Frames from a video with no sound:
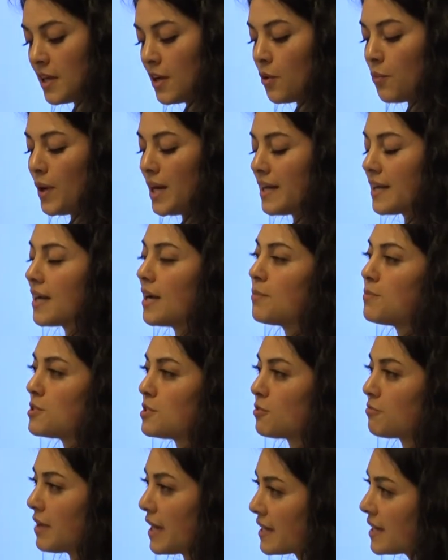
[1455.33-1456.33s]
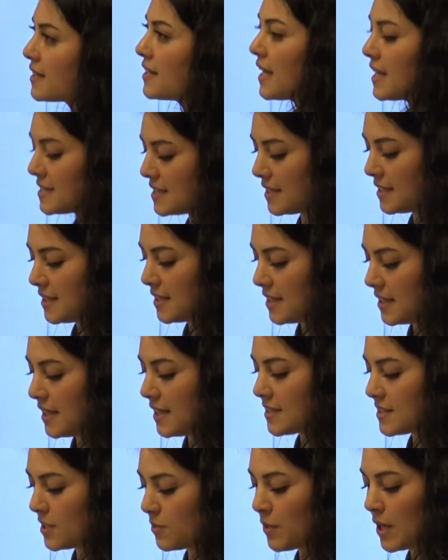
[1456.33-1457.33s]
when it comes to recognizing the
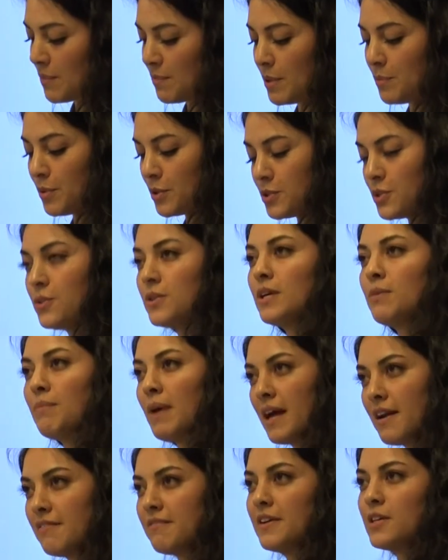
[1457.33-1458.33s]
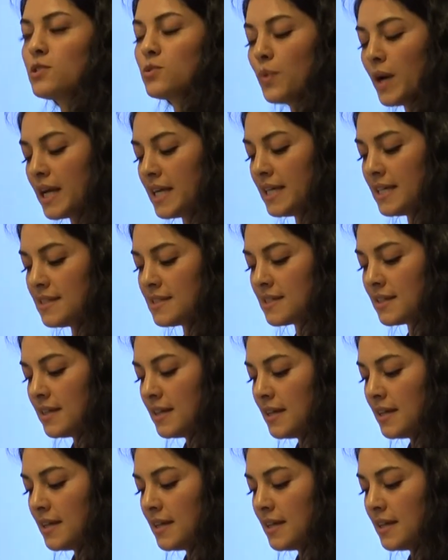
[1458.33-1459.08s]
things that white people do that manifest whiteness,